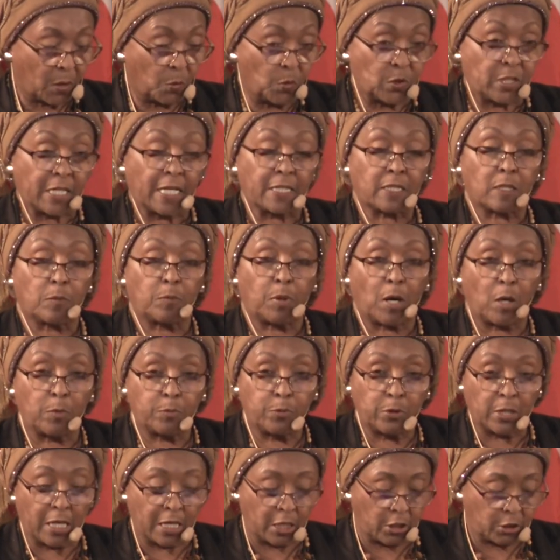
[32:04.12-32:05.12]
which has a
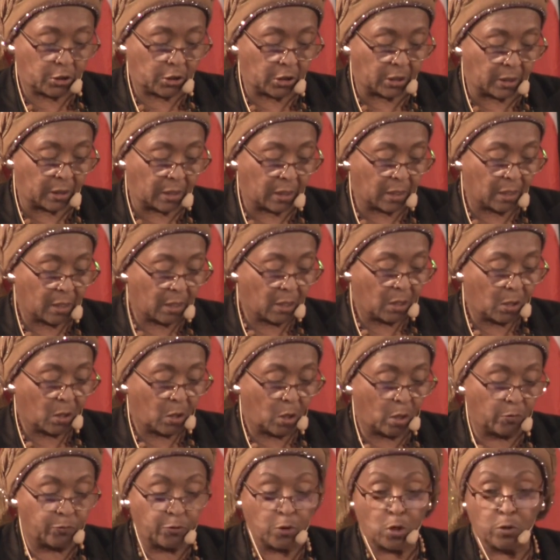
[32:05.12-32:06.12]
population
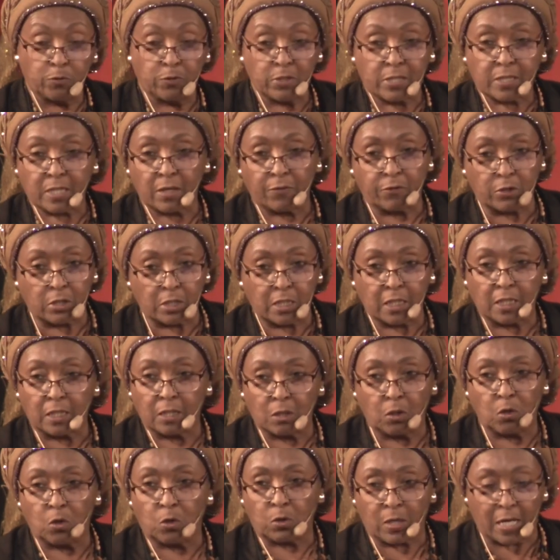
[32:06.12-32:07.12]
of over 70
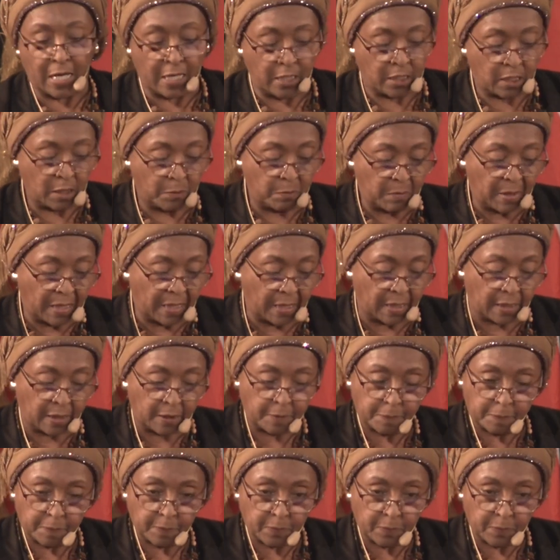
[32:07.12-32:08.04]
or 80 million.